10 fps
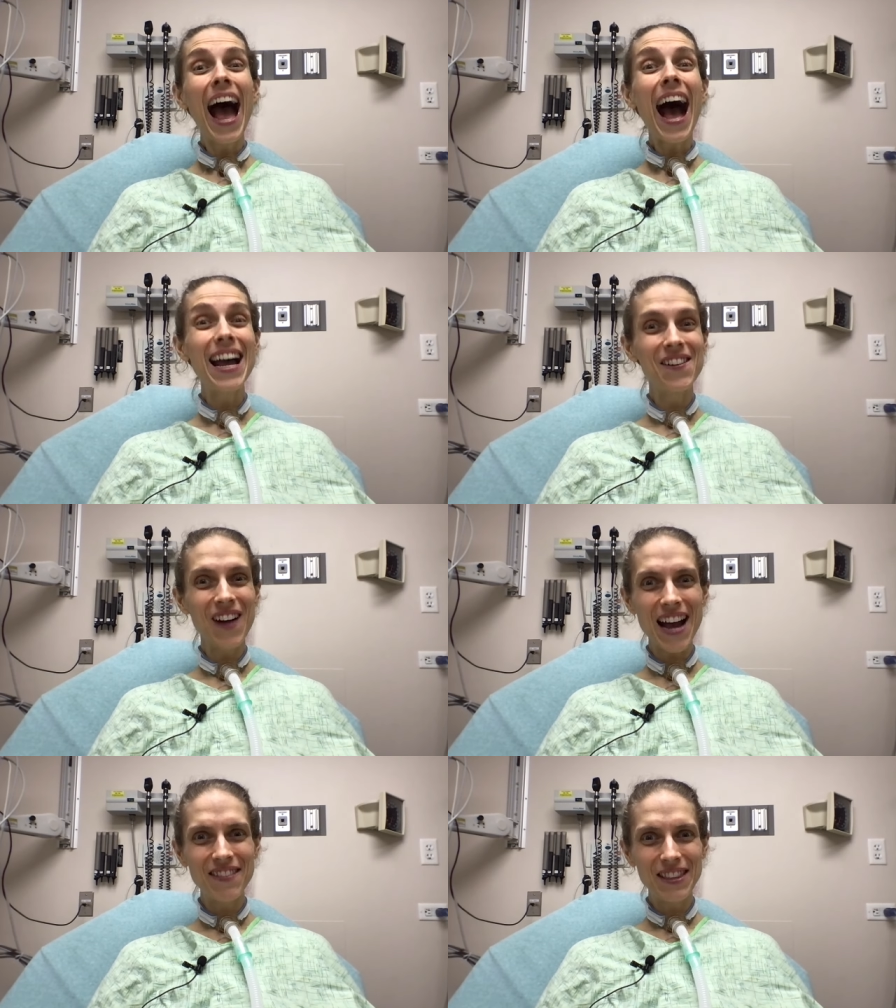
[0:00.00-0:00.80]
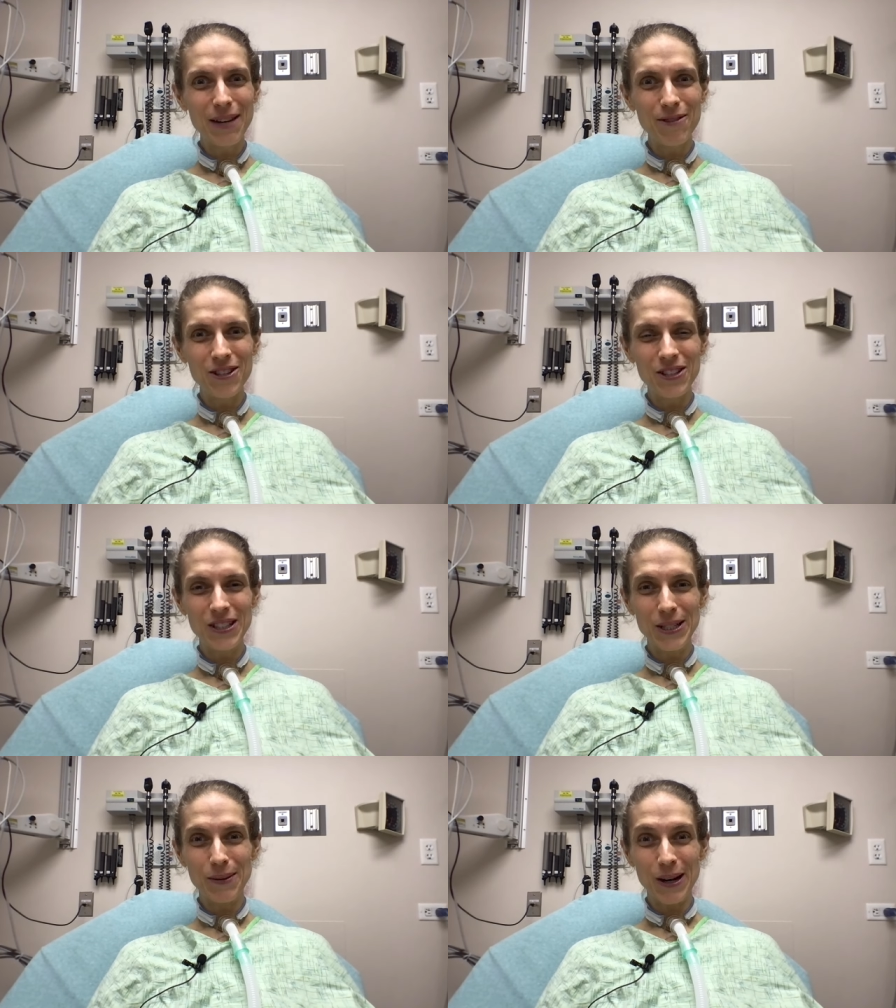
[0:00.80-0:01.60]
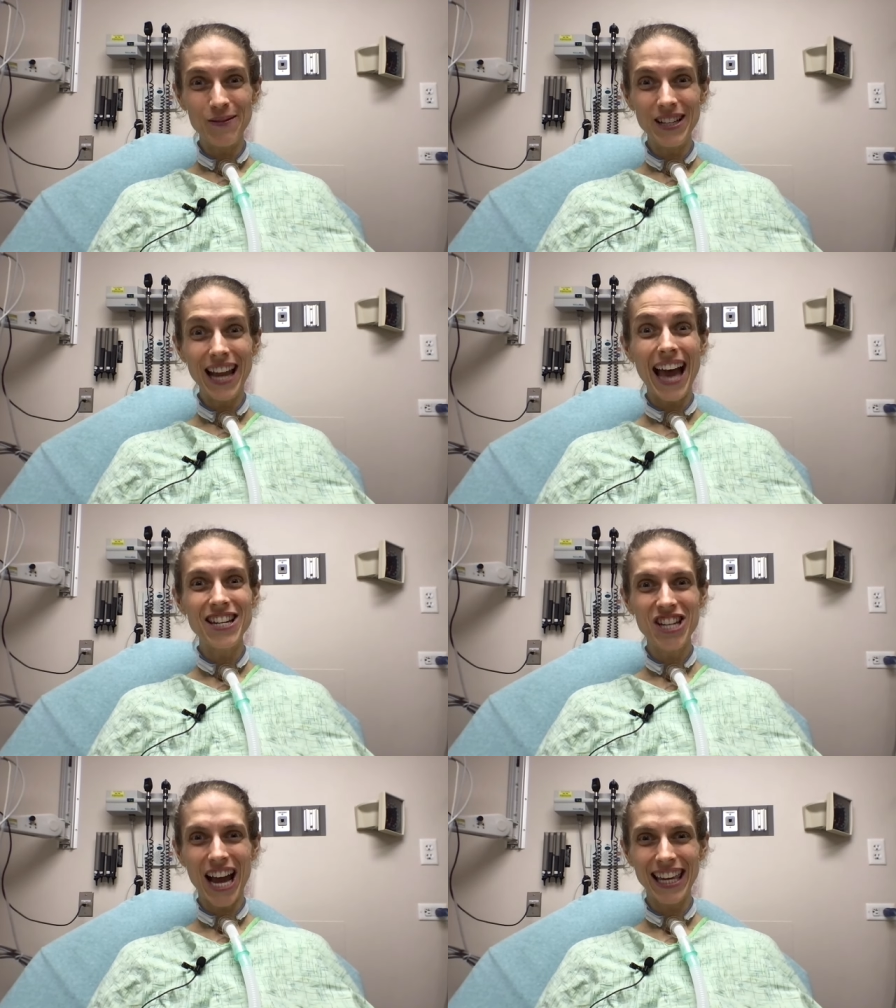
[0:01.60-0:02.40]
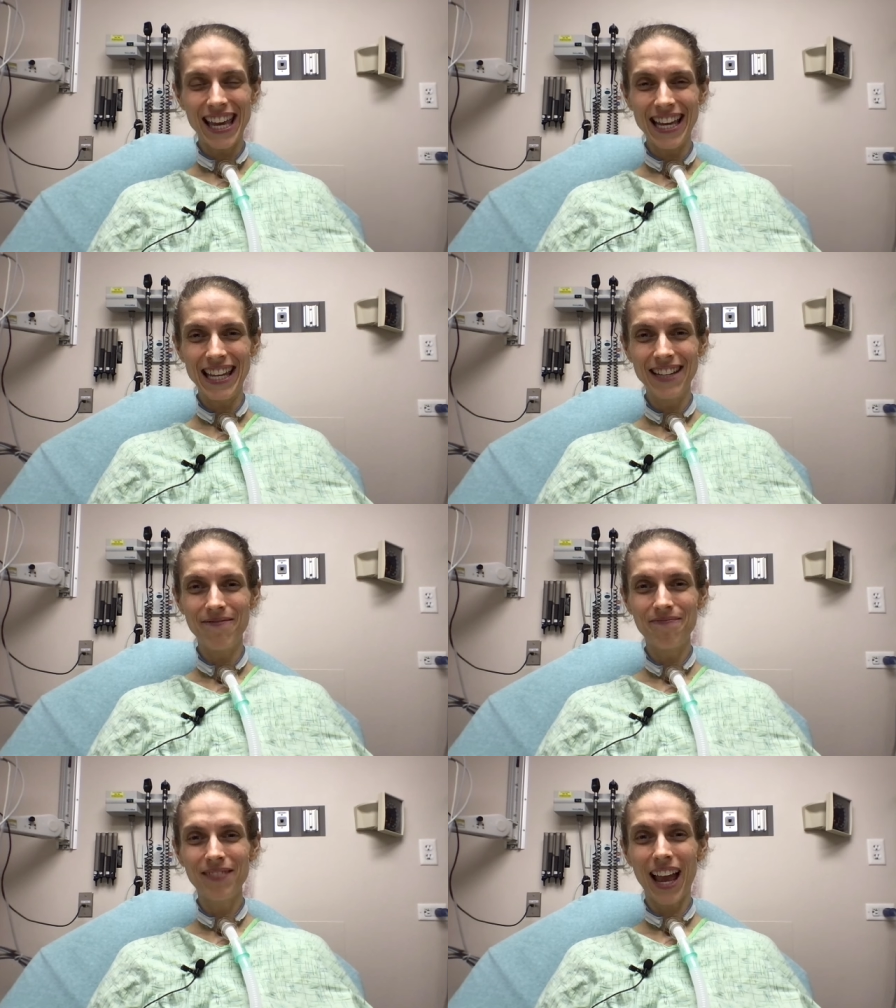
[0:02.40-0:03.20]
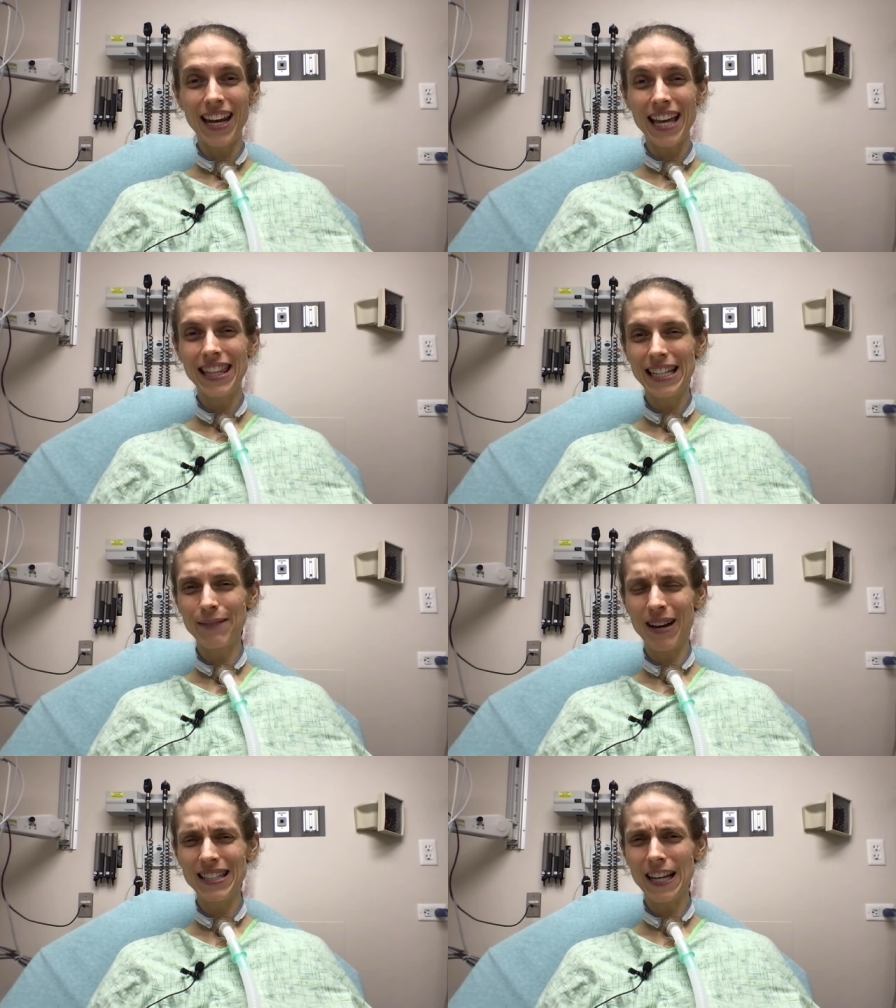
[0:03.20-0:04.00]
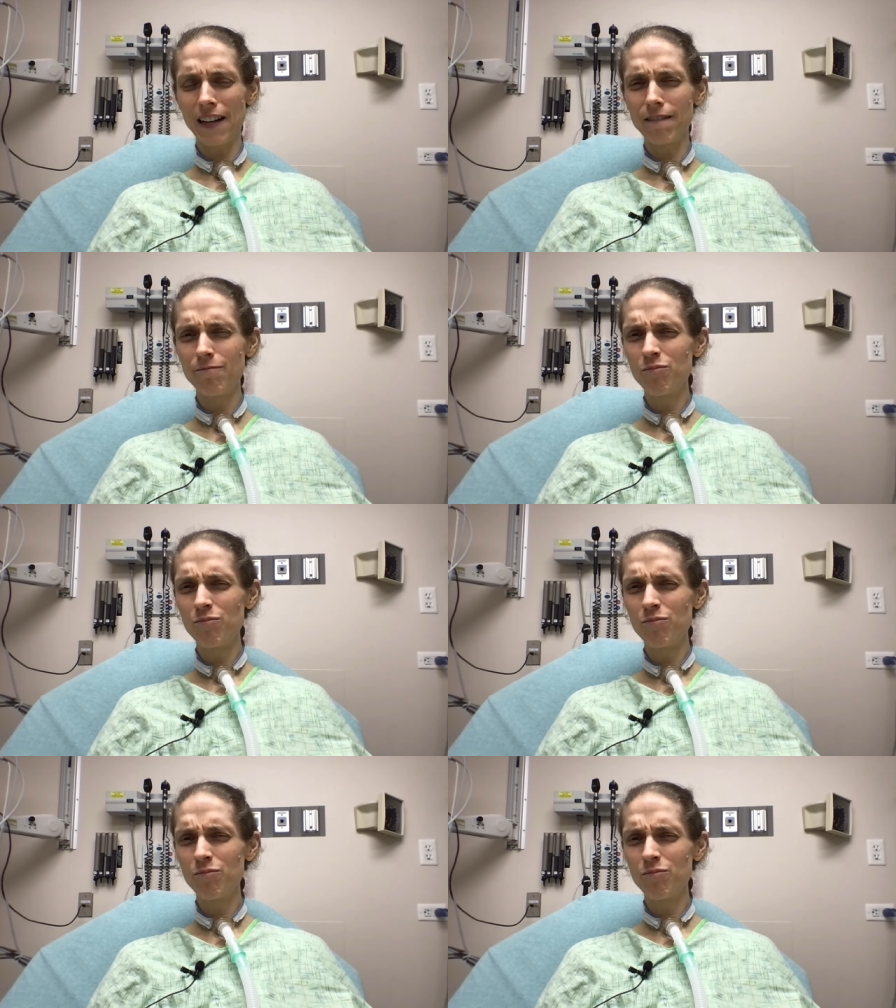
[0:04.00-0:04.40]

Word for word: I arrive at the emergency department and check in, and I think to myself,